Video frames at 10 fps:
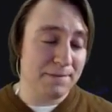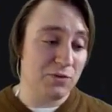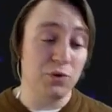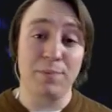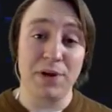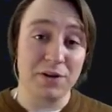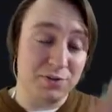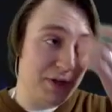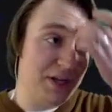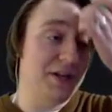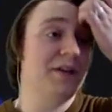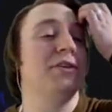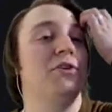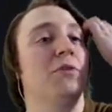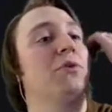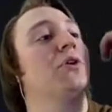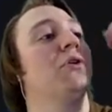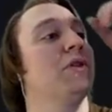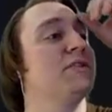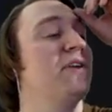root beer is pretty good. The normal
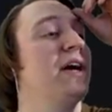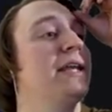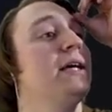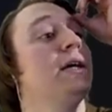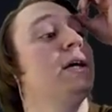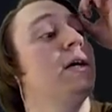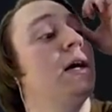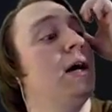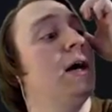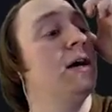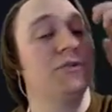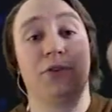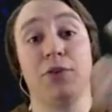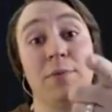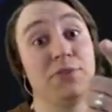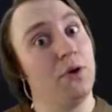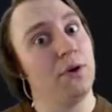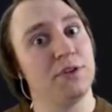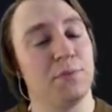cola is fine. The cream soda is